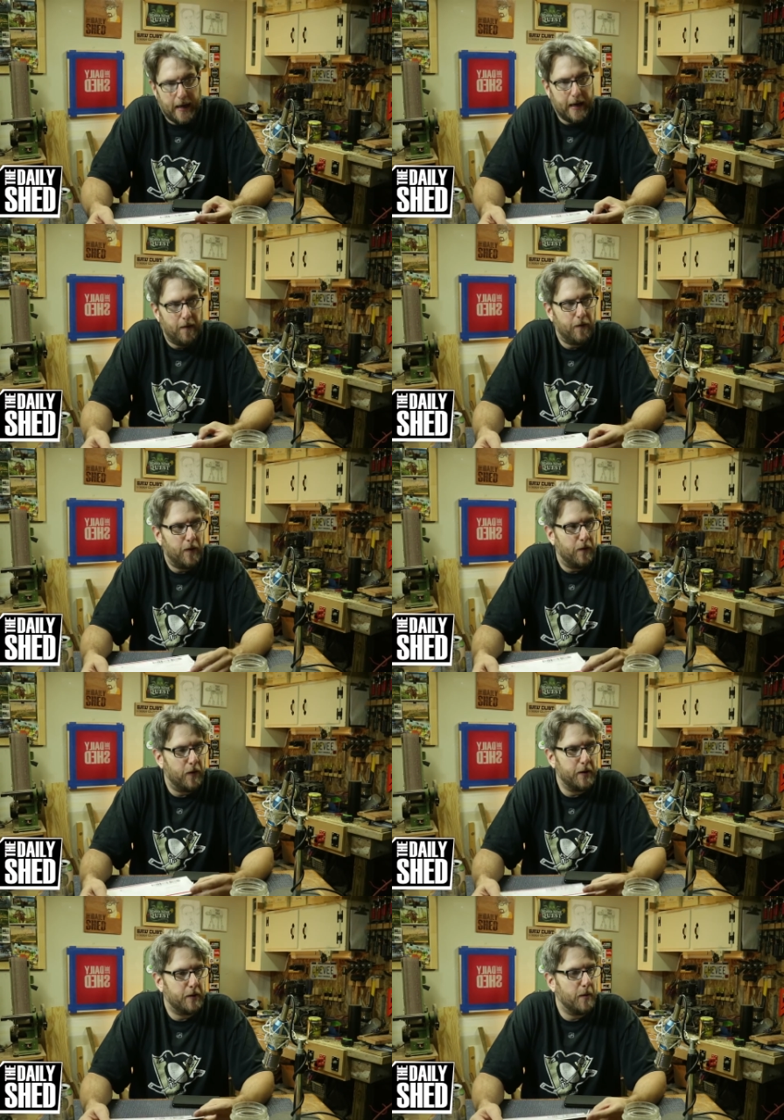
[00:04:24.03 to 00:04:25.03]
I have a
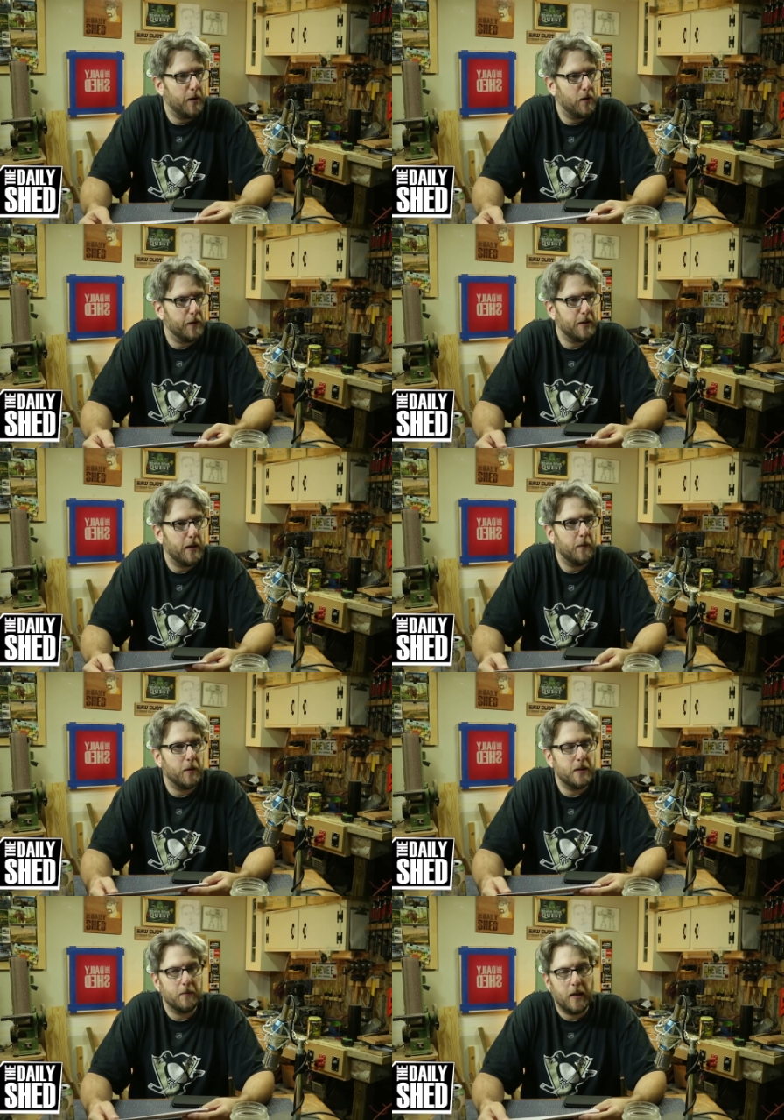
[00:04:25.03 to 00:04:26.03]
friend coming over tonight to
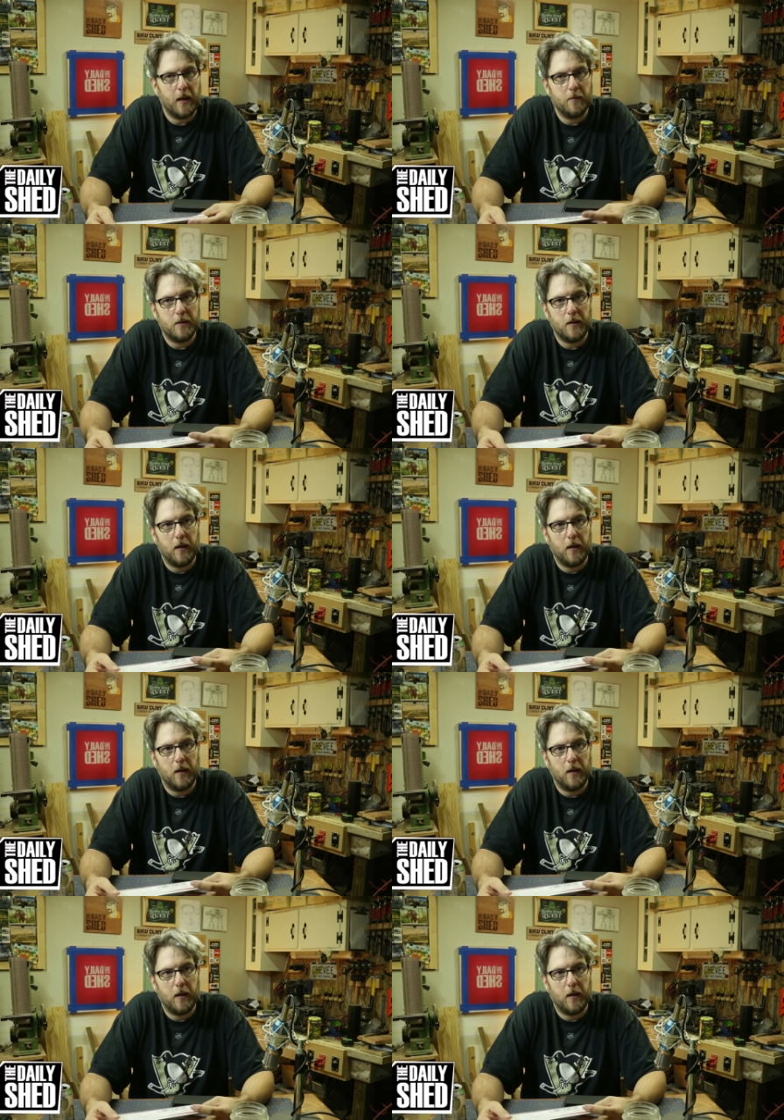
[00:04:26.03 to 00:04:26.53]
play some games.